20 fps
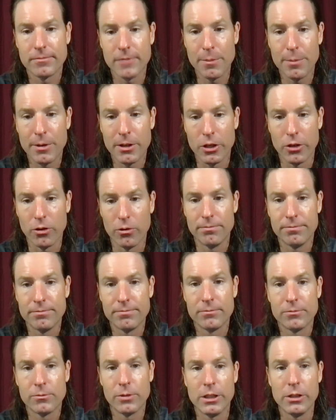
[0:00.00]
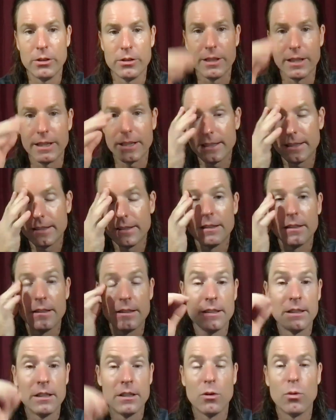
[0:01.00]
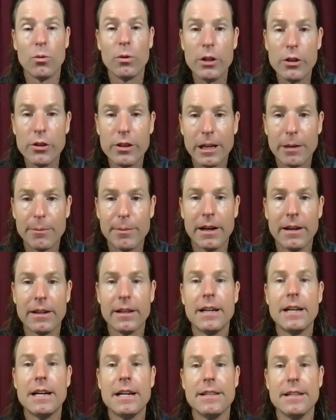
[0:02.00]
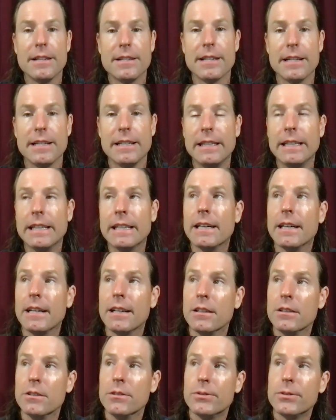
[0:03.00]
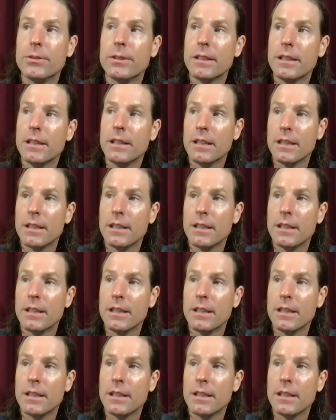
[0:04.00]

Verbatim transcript: How about you? What do you think? What do you think about this idea of